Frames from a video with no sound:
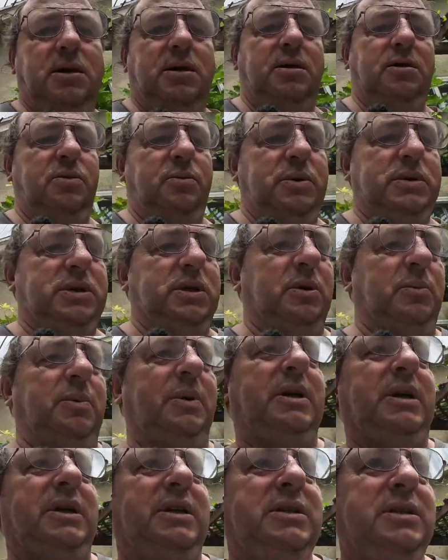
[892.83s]
You'll be
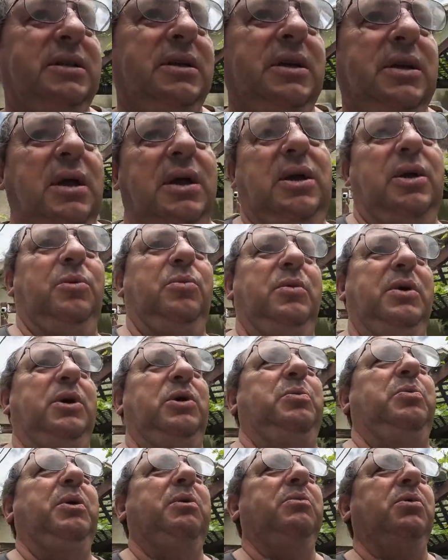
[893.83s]
surprised.
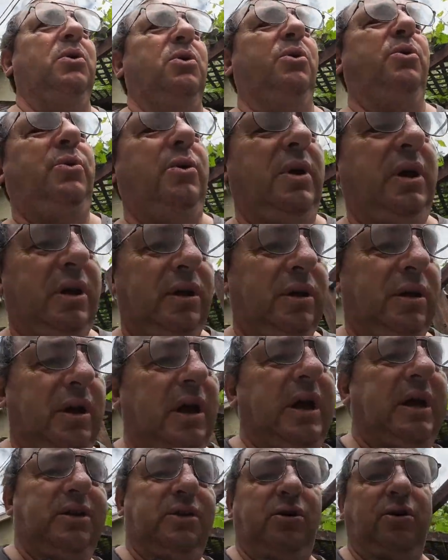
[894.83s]
Many people who
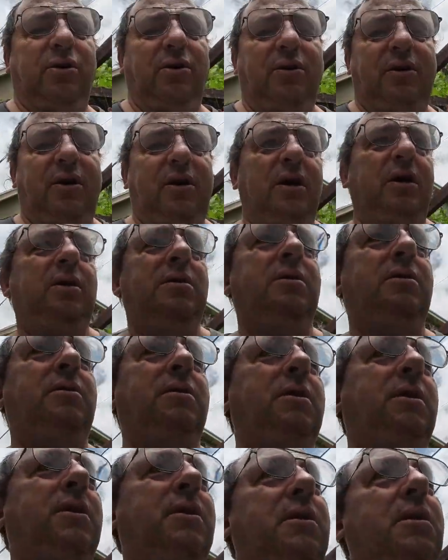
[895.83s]
eat curry,
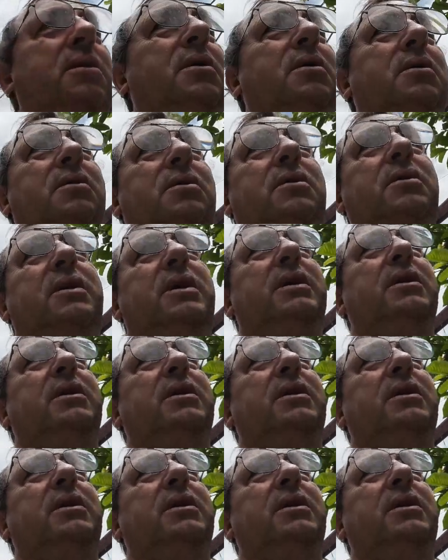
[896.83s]
they